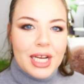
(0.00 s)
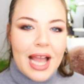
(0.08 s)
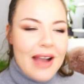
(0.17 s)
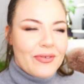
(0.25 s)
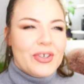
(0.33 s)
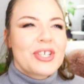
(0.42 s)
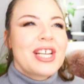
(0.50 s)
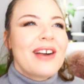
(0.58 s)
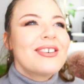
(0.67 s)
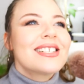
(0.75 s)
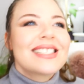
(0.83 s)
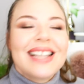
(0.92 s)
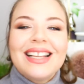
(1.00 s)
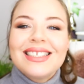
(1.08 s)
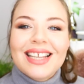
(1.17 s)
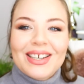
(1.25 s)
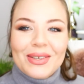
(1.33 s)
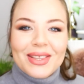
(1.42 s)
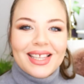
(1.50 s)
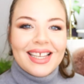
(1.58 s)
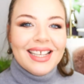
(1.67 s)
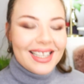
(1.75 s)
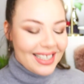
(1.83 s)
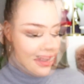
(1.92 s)
after shower scent, I don't
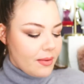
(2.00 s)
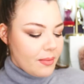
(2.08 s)
think.